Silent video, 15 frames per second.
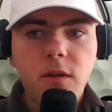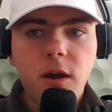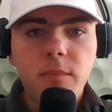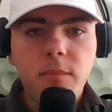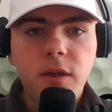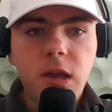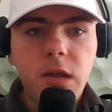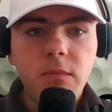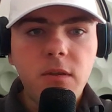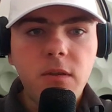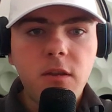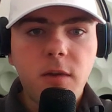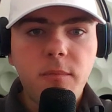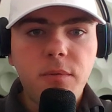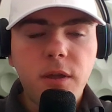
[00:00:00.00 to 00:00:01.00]
top teams
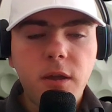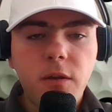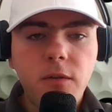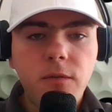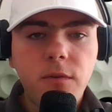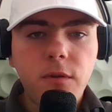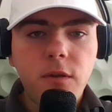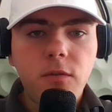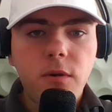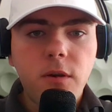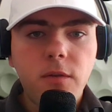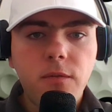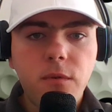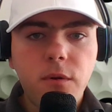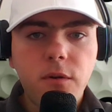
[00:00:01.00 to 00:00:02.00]
and top players for the
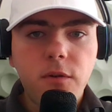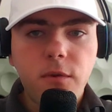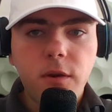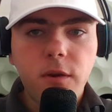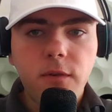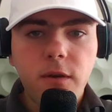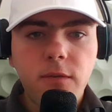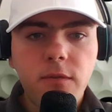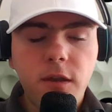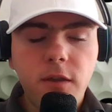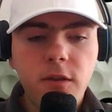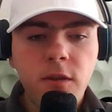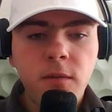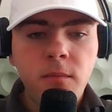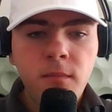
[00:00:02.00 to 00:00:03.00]
24-25
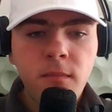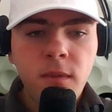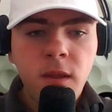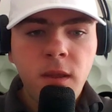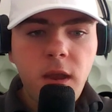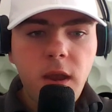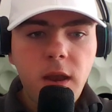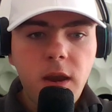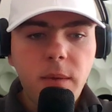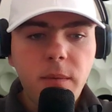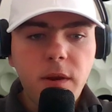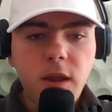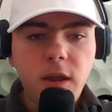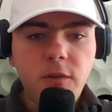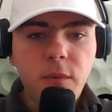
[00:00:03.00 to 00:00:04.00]
season, and I'm
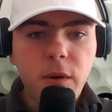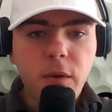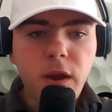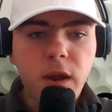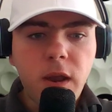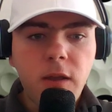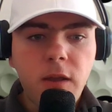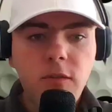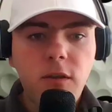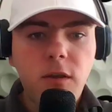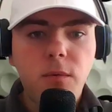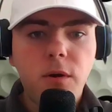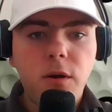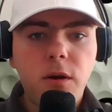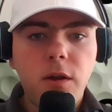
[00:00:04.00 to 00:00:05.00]
going to give my rankings,
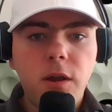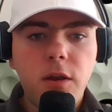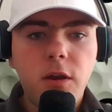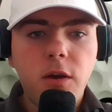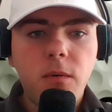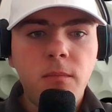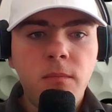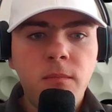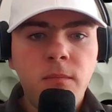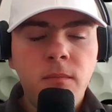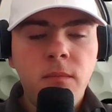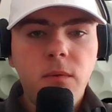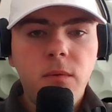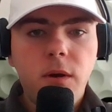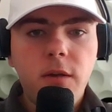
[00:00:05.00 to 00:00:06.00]
see where
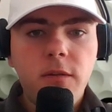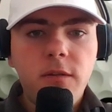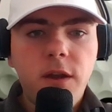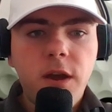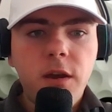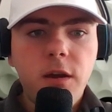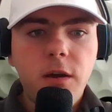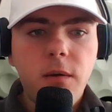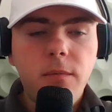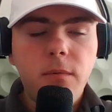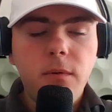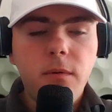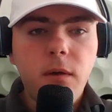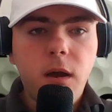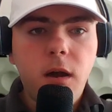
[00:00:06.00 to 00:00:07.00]
I stack up
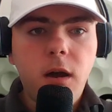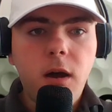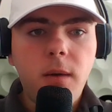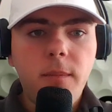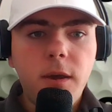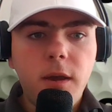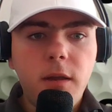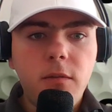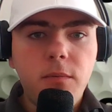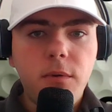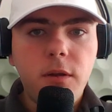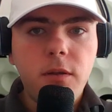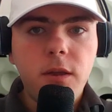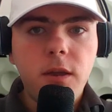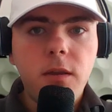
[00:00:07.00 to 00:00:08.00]
against
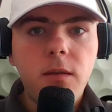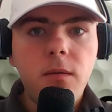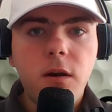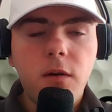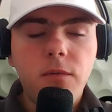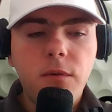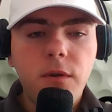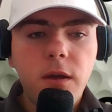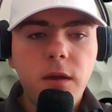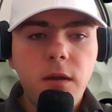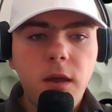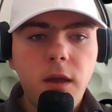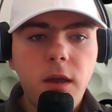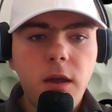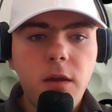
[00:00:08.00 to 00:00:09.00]
Brentley in Golf
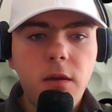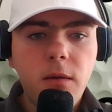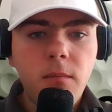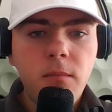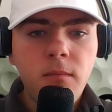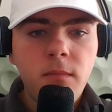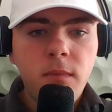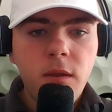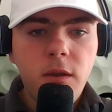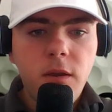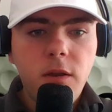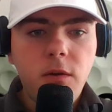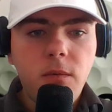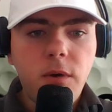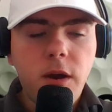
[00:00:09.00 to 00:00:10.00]
Week, and
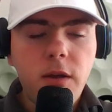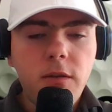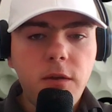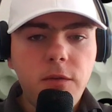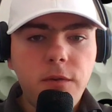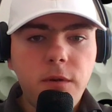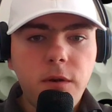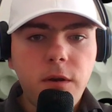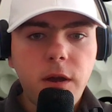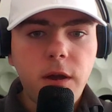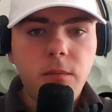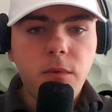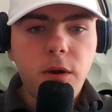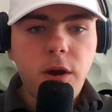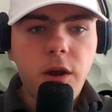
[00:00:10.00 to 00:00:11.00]
where I differ
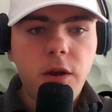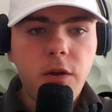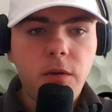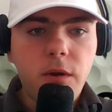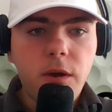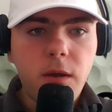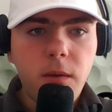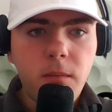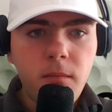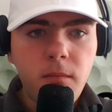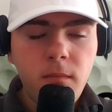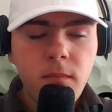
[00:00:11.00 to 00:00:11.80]
and where I agree.